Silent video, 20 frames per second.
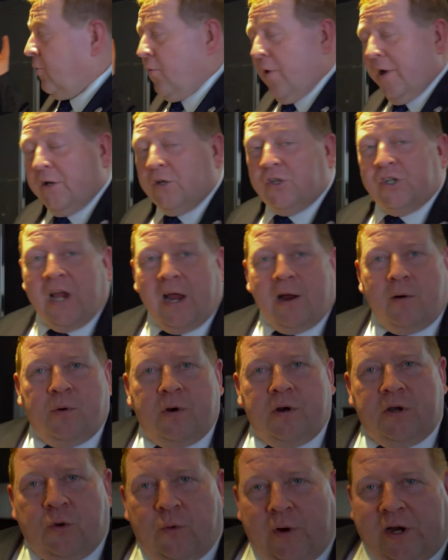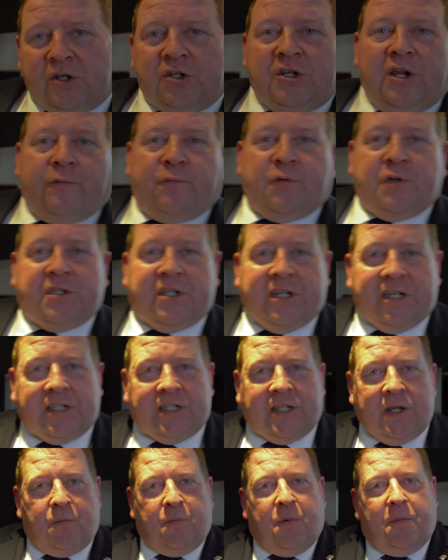rain shower, you actually have a
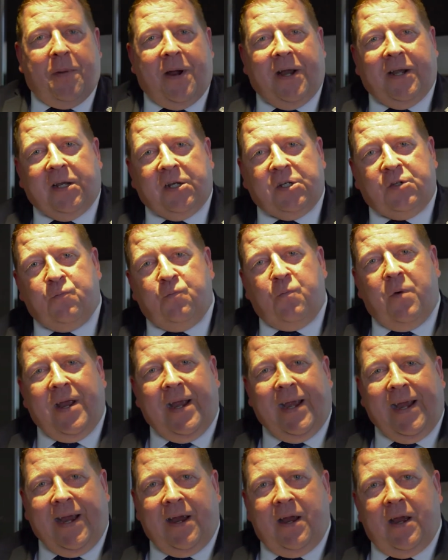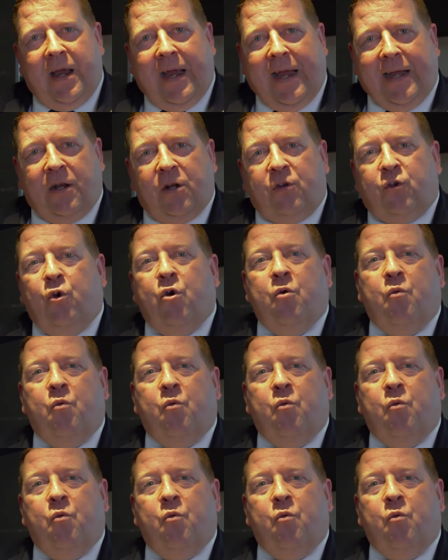system whereby there's air added to the